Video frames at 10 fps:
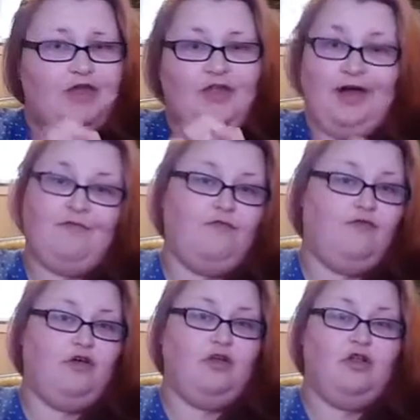
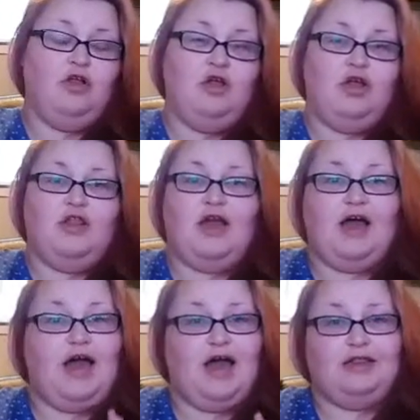thankful that
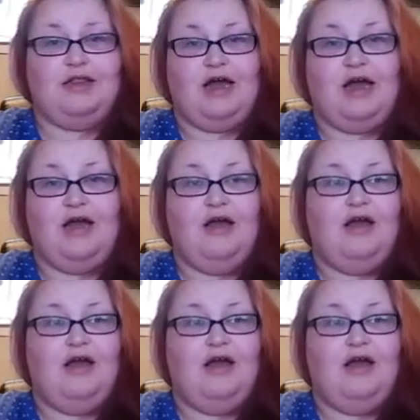I had that.